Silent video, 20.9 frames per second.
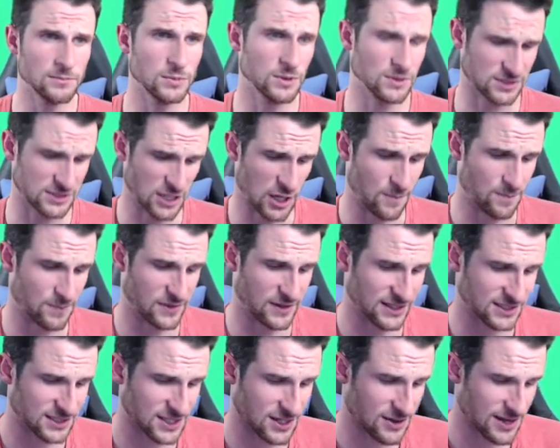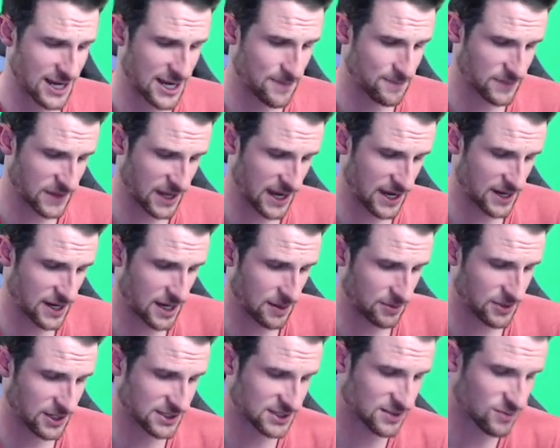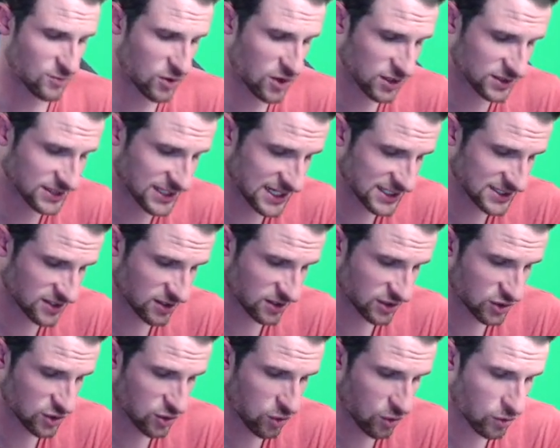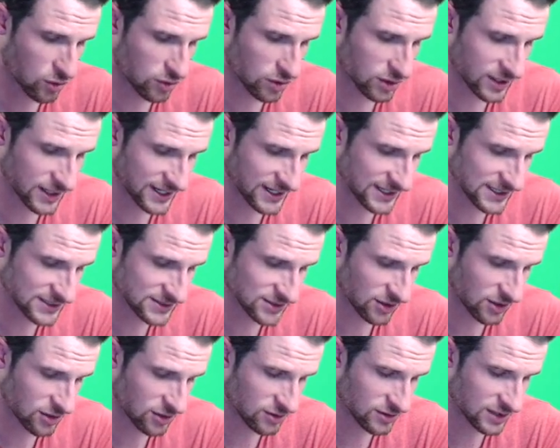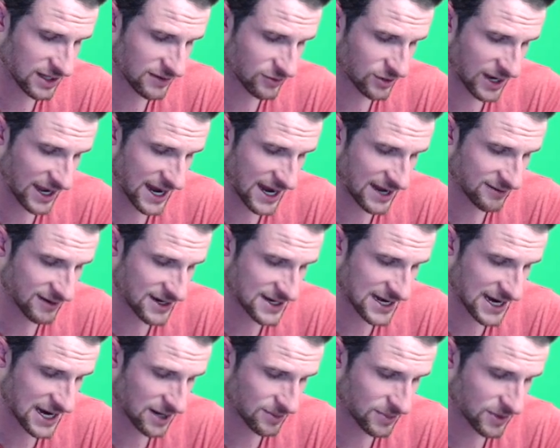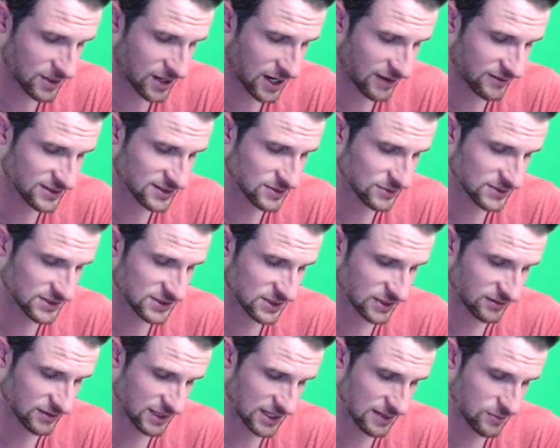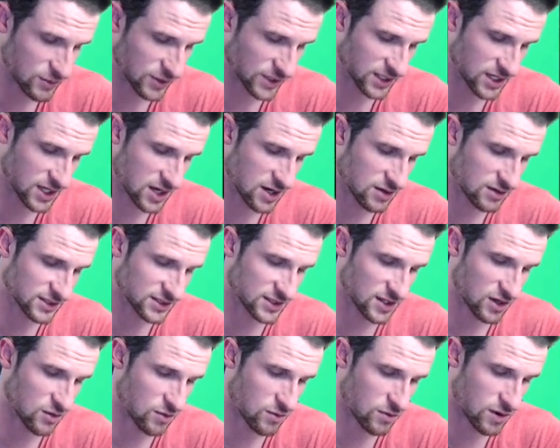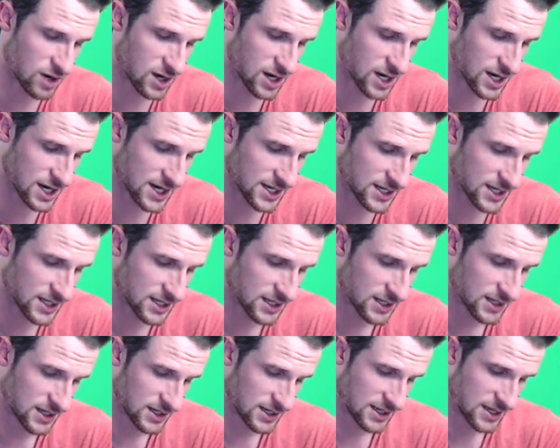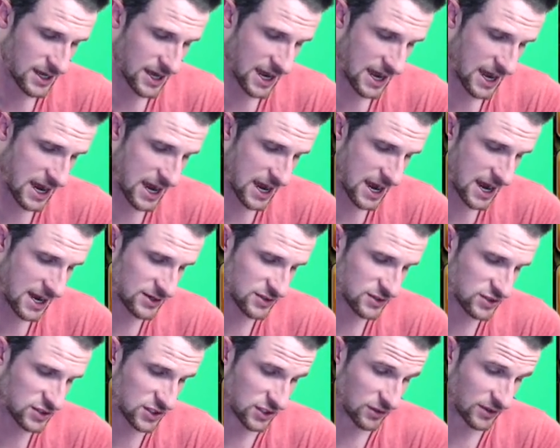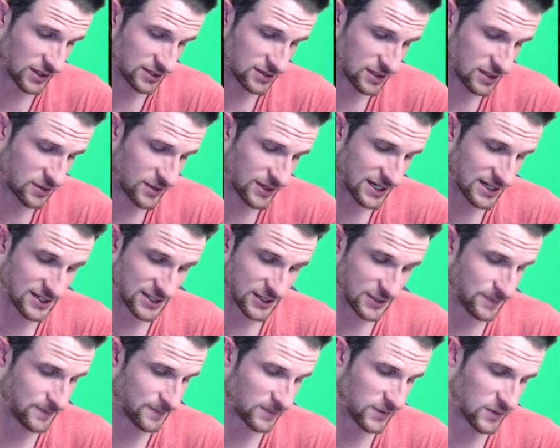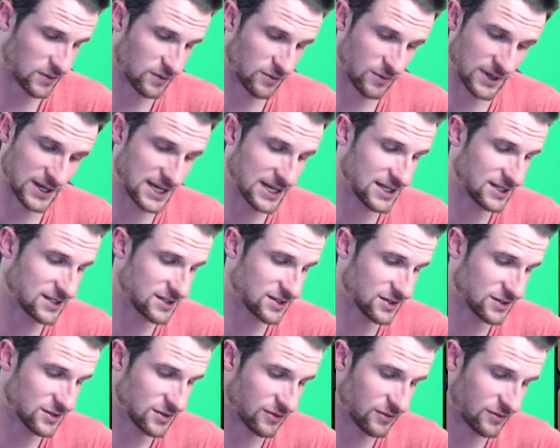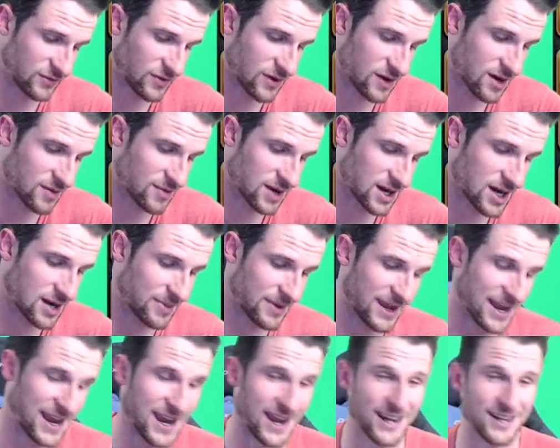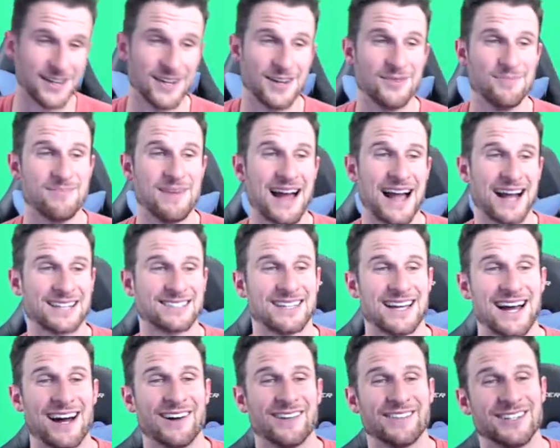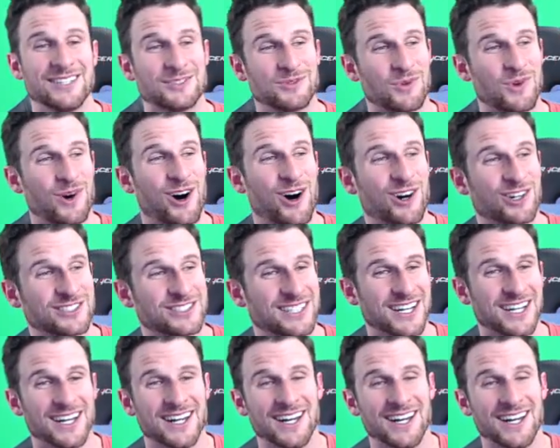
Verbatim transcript: So let's go ahead and upgrade some walls, guys. Our core is all level eight right now, but obviously we still have a lot more to go. Let's go one and two. That's all we can do. We need to farm up and max out these walls.